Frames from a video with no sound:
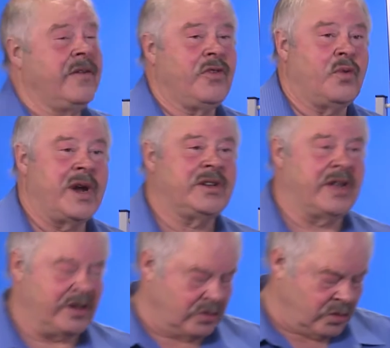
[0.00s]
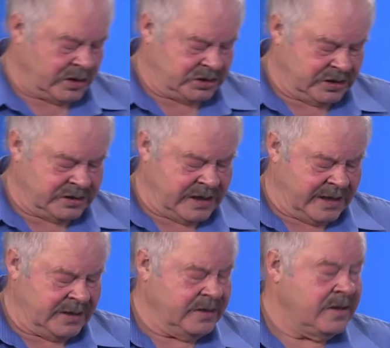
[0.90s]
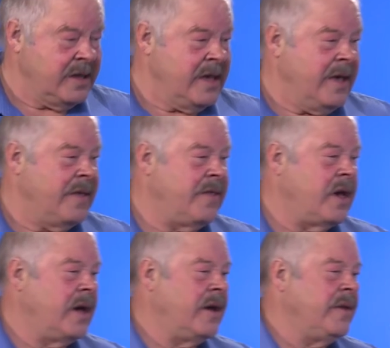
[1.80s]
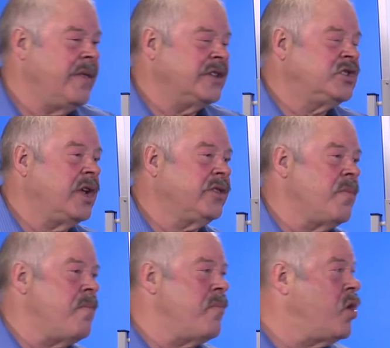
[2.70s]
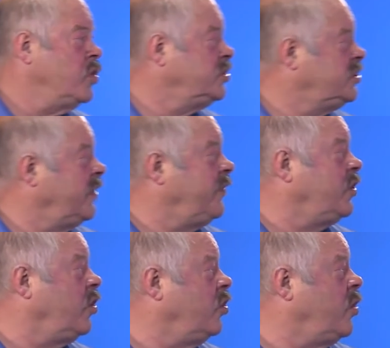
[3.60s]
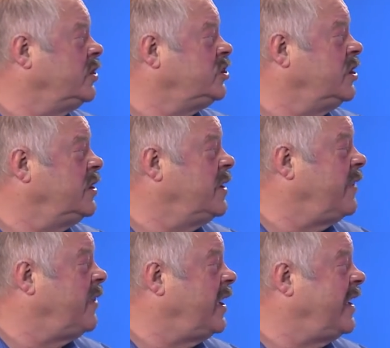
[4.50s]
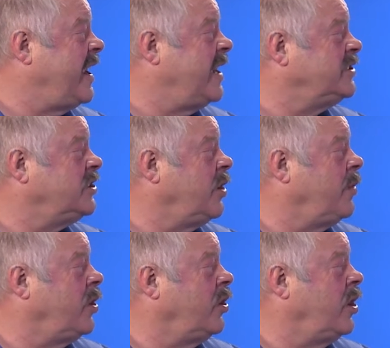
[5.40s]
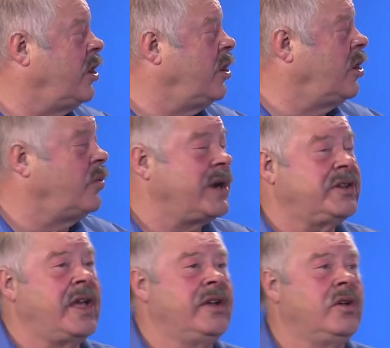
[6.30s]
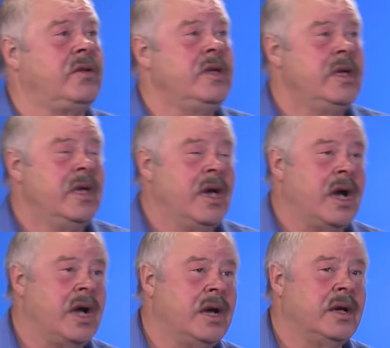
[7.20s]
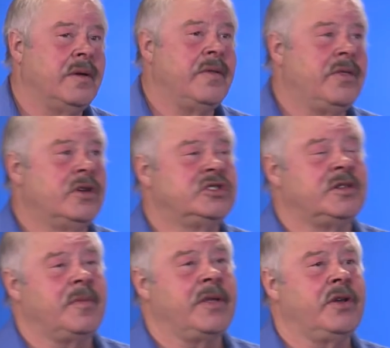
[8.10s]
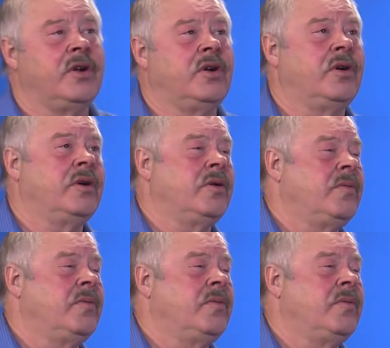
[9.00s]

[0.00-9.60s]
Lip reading: of the rectangle questions. That's not the most difficult question that they can ask about a rectangle. There's some other